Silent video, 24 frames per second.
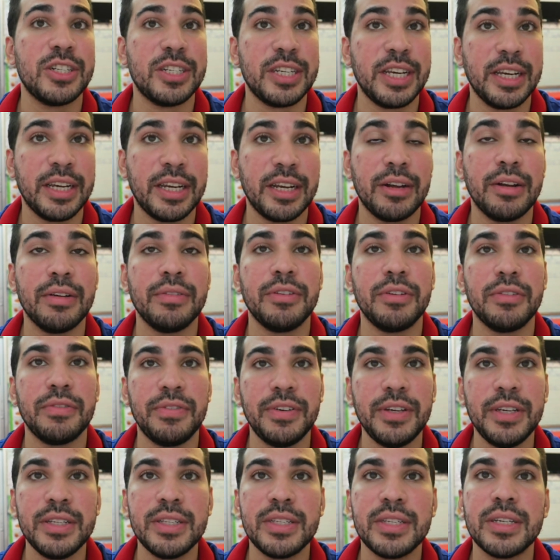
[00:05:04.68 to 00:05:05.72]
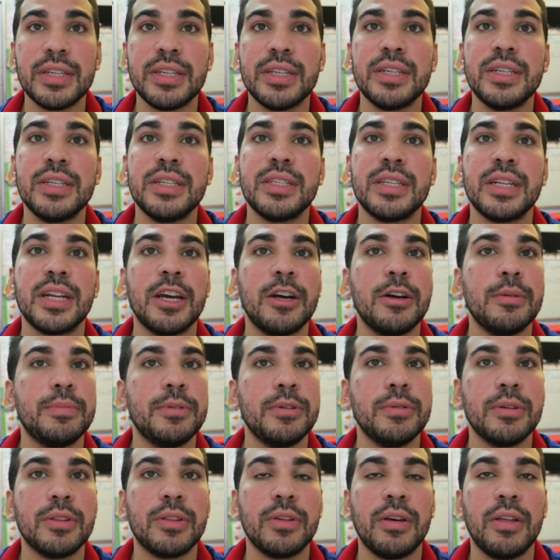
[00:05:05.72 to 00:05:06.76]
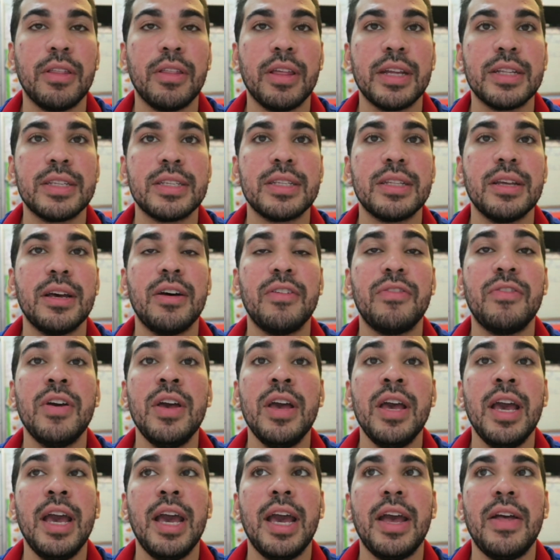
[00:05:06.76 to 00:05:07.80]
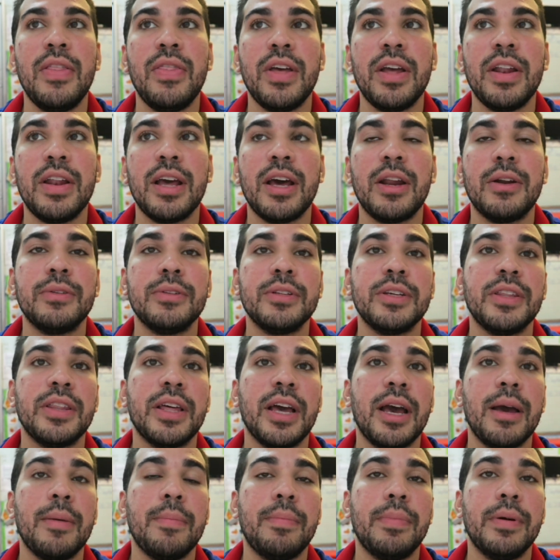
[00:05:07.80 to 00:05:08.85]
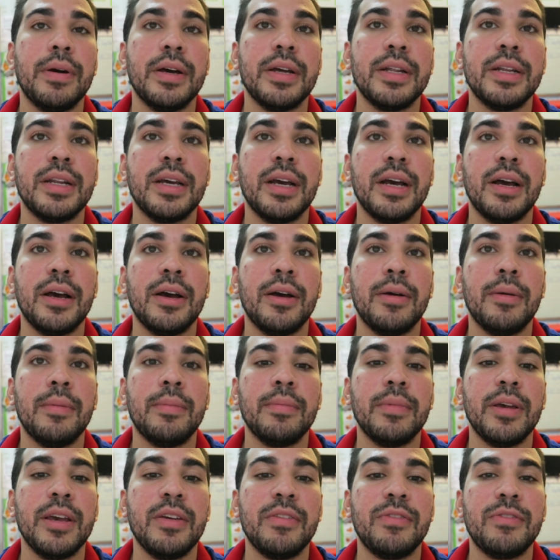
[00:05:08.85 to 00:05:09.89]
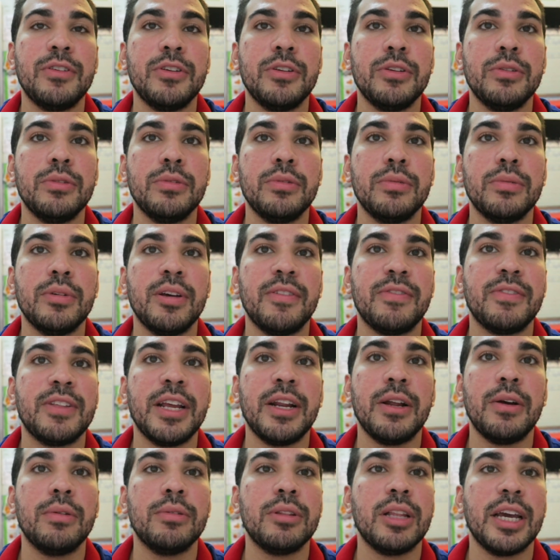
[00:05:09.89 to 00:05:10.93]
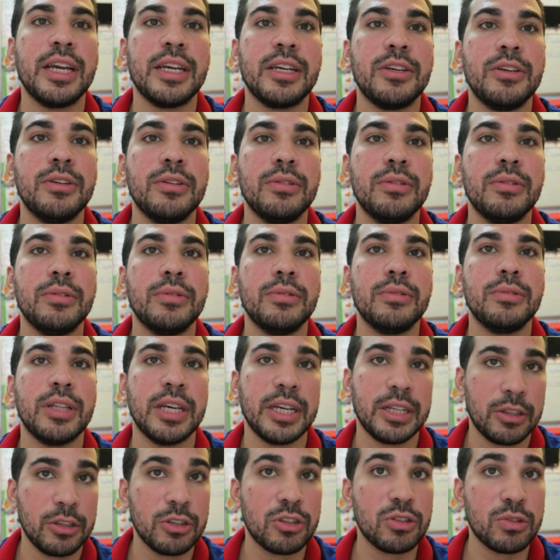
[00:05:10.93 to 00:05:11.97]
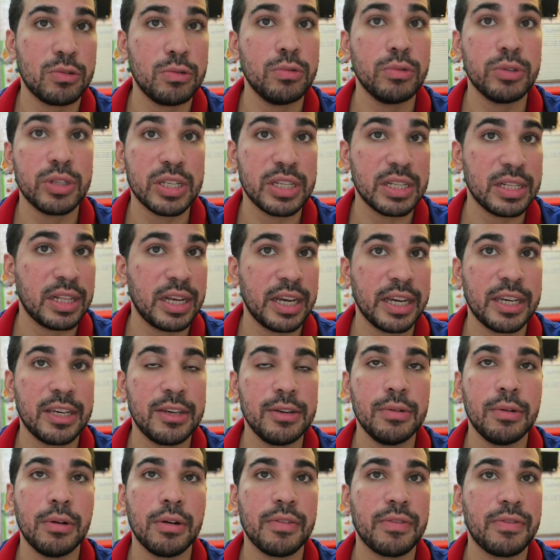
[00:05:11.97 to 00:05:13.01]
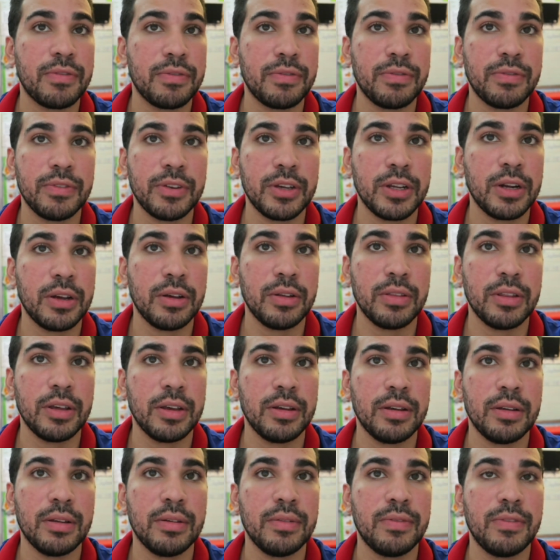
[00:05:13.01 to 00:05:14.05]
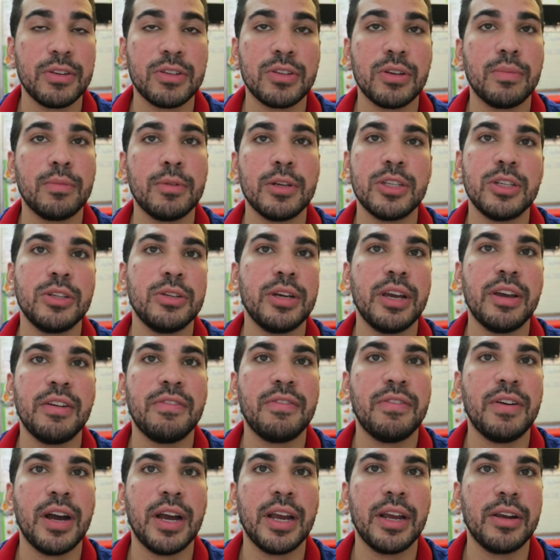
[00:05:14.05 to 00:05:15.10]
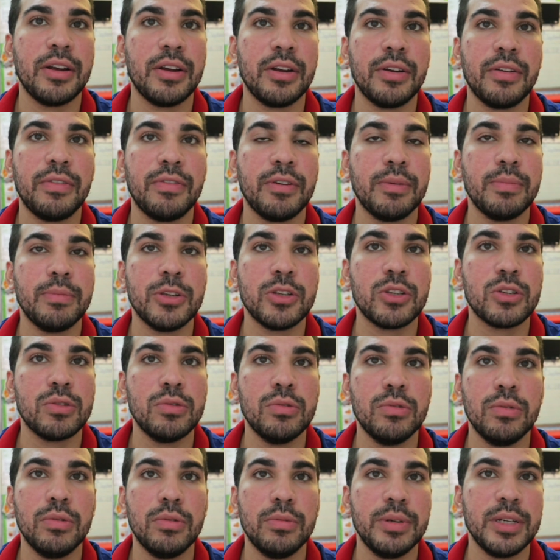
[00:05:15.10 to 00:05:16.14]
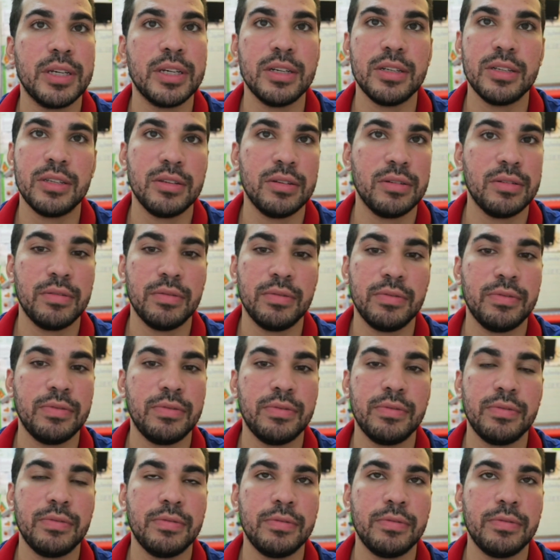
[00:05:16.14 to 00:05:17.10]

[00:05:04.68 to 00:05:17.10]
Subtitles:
should take care of your visas and help you with all that stuff. And then not only that, but if they don't like you, like the school doesn't like you, or if for some reason you get fired from the school because of